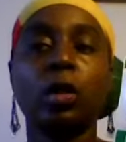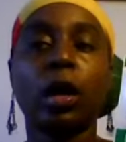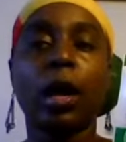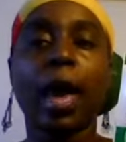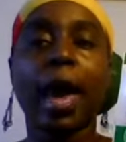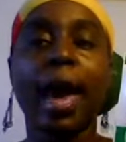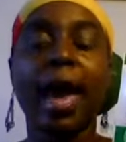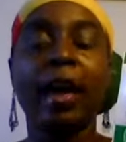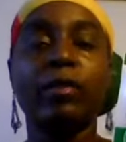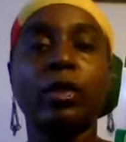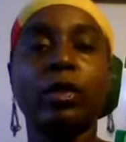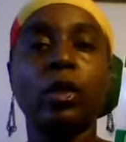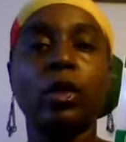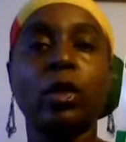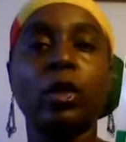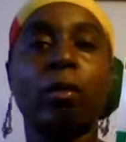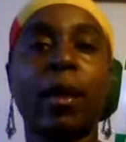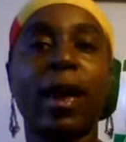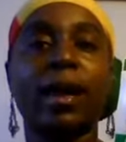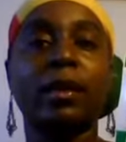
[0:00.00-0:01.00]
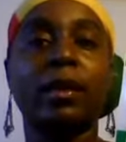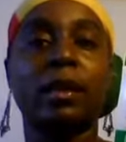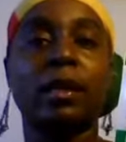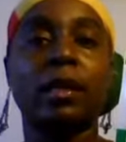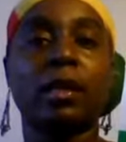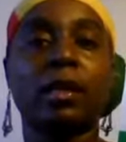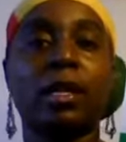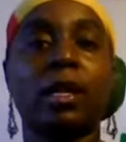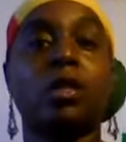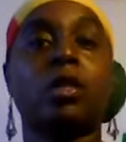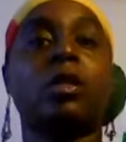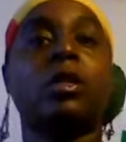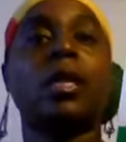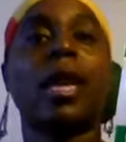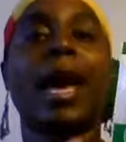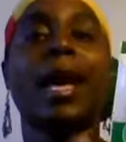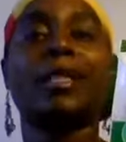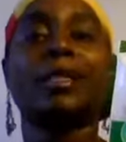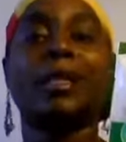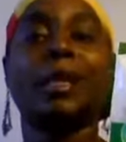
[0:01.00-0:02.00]
have you make the decision to
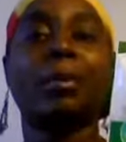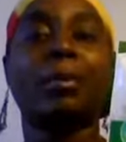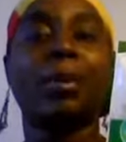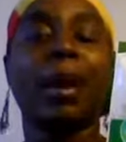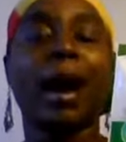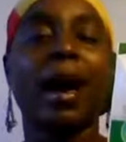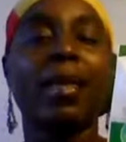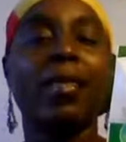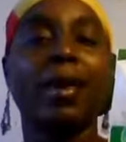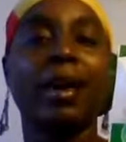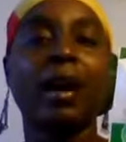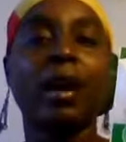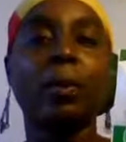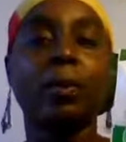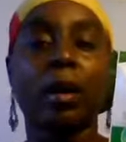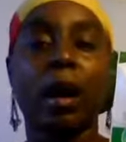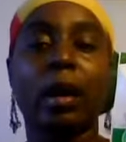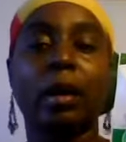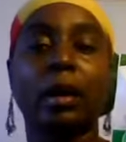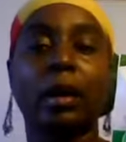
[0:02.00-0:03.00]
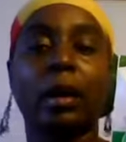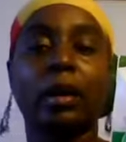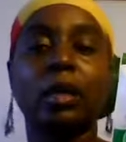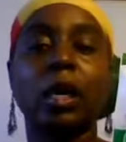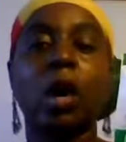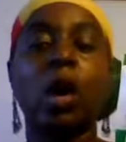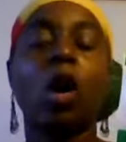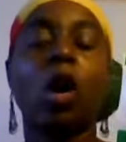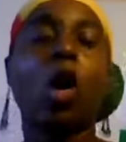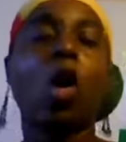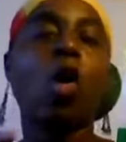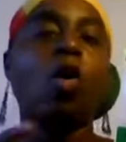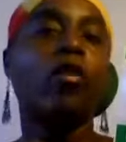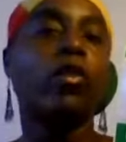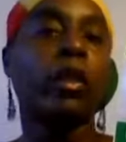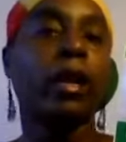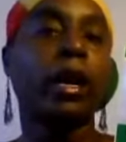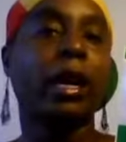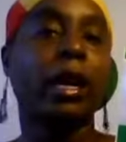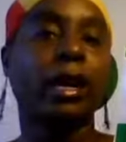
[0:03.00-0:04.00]
actually buy their product
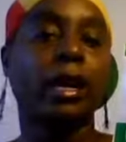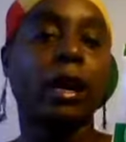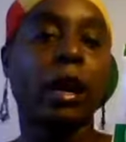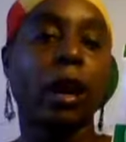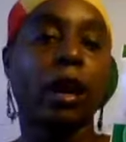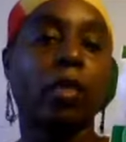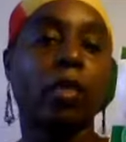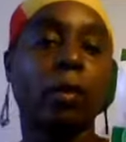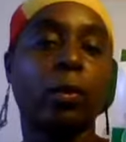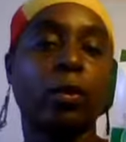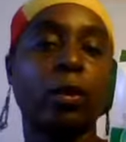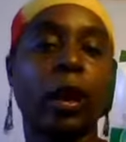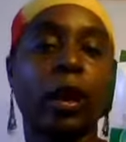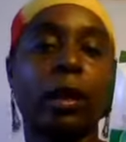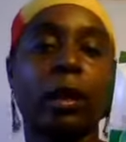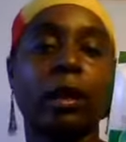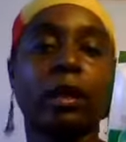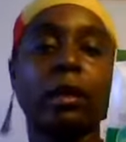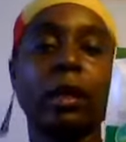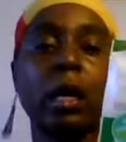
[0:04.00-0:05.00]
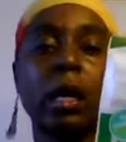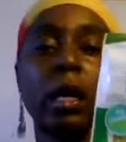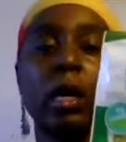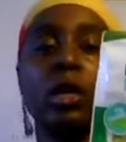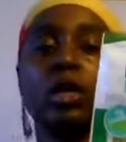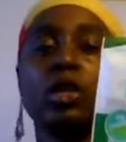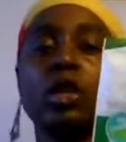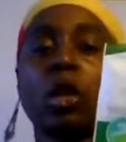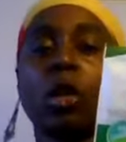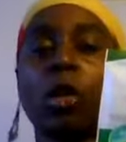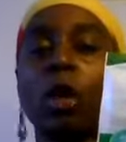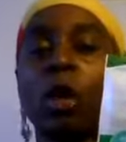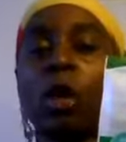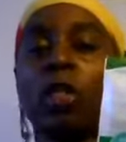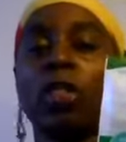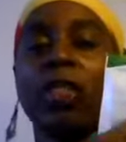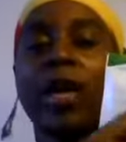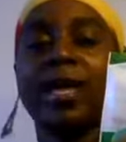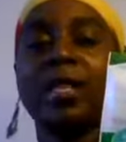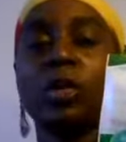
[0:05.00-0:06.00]
over any other product. So
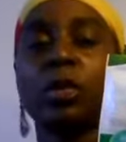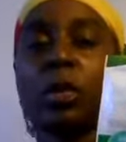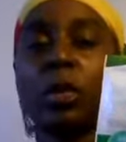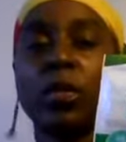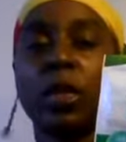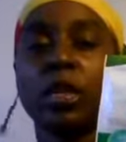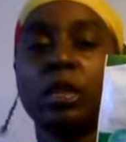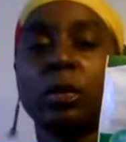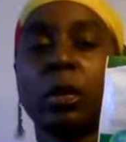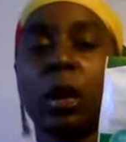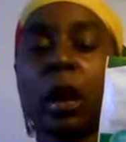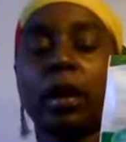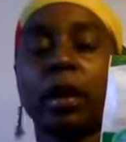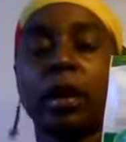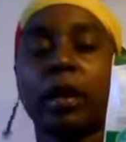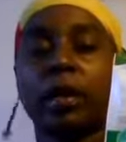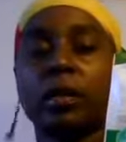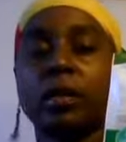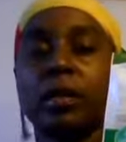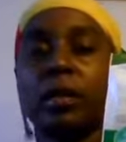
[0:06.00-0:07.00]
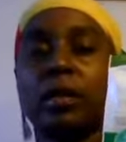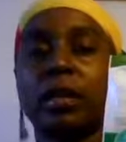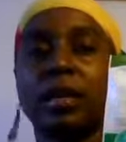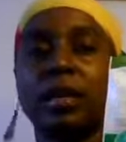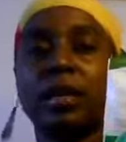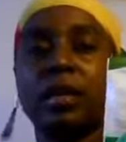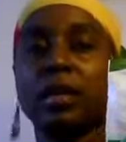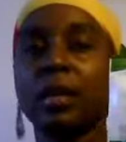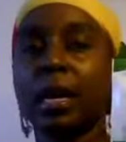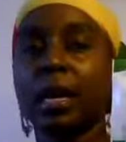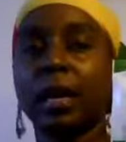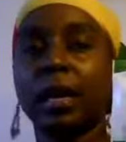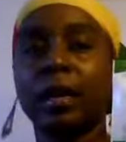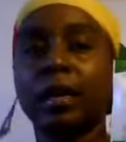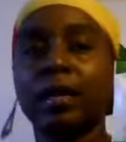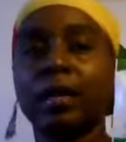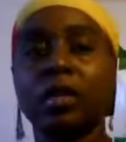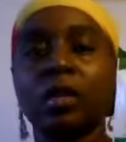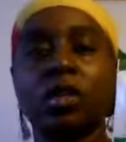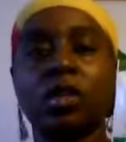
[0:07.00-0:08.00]
that's what this part is. This
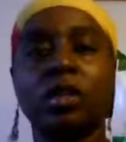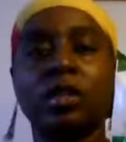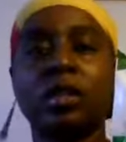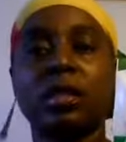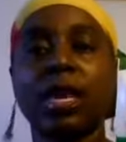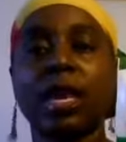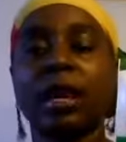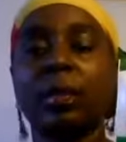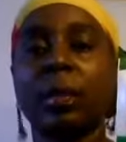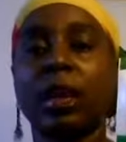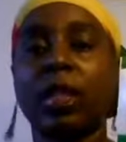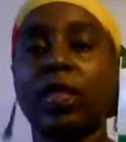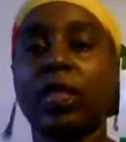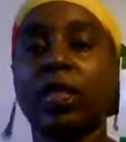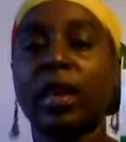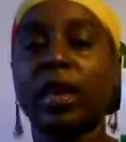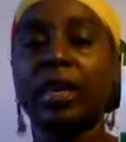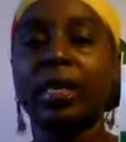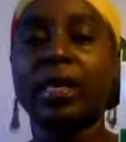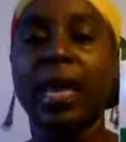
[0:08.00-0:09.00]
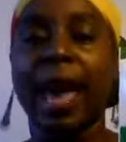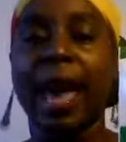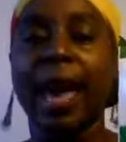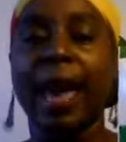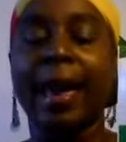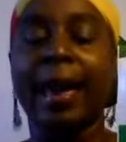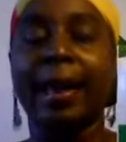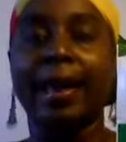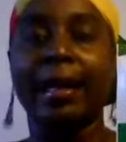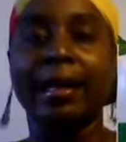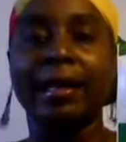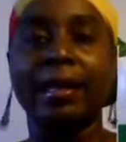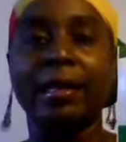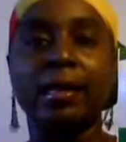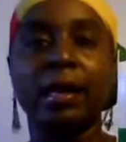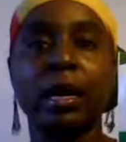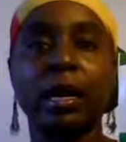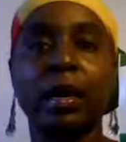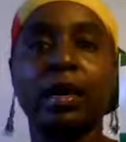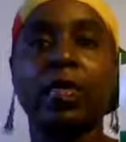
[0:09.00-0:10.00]
is, just think about this
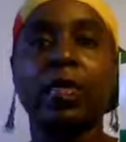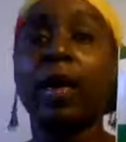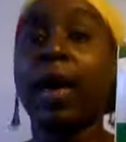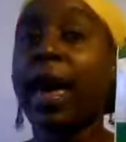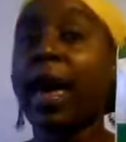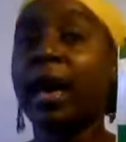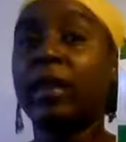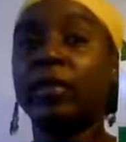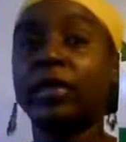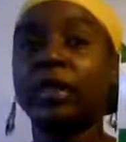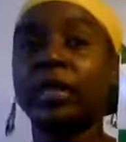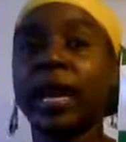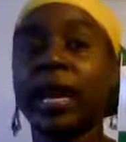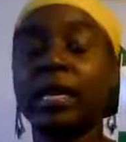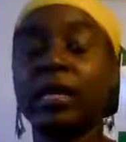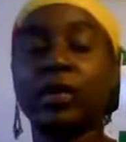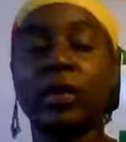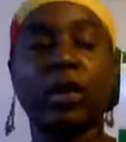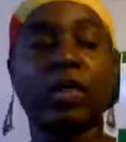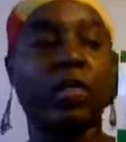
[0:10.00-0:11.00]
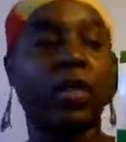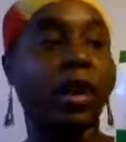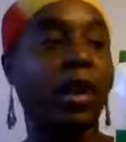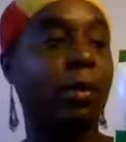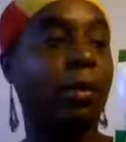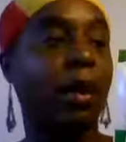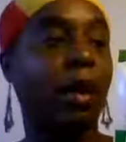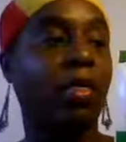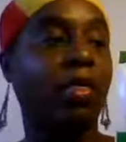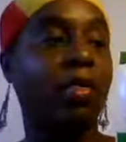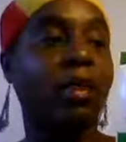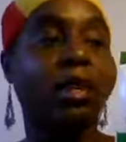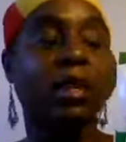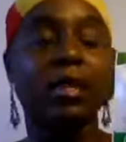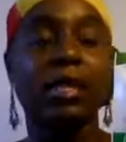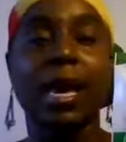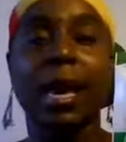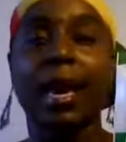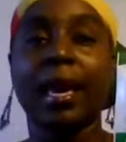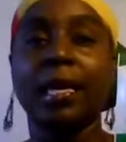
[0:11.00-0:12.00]
as the advertisement. Think about
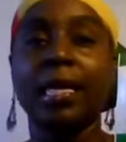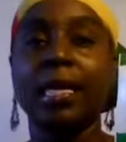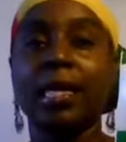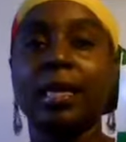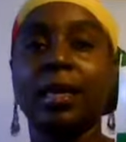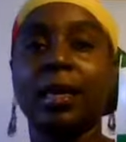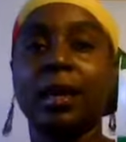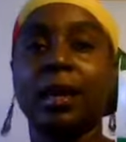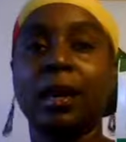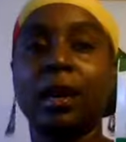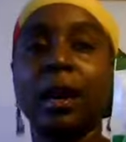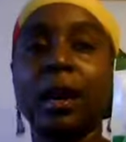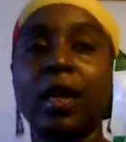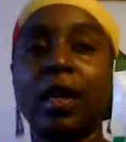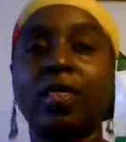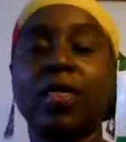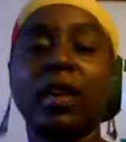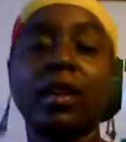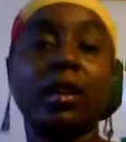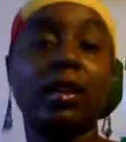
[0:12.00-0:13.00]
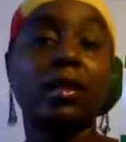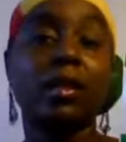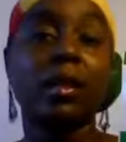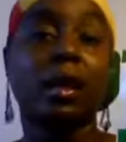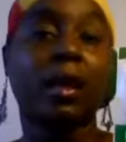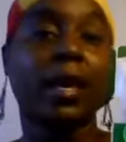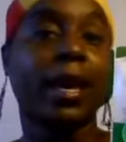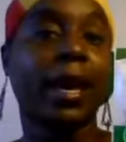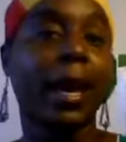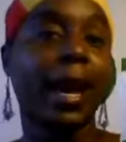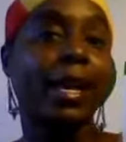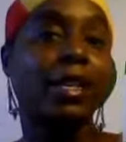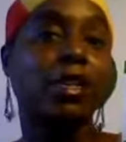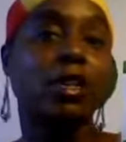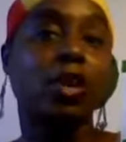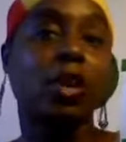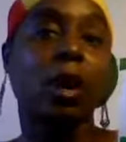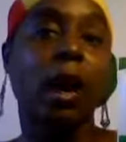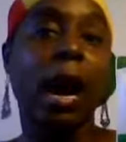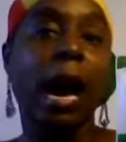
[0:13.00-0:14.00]
this as the thing that's going to catch
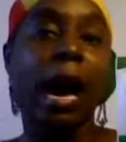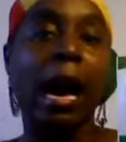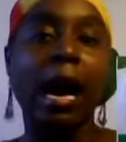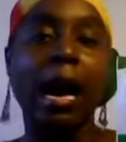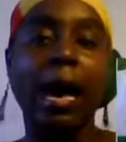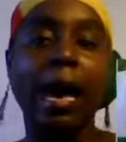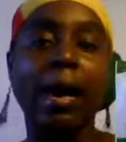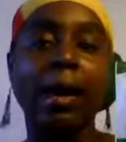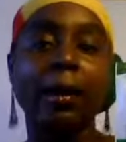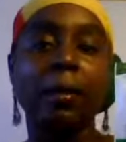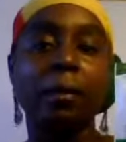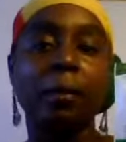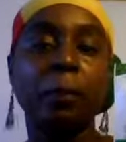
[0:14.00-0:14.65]
your eye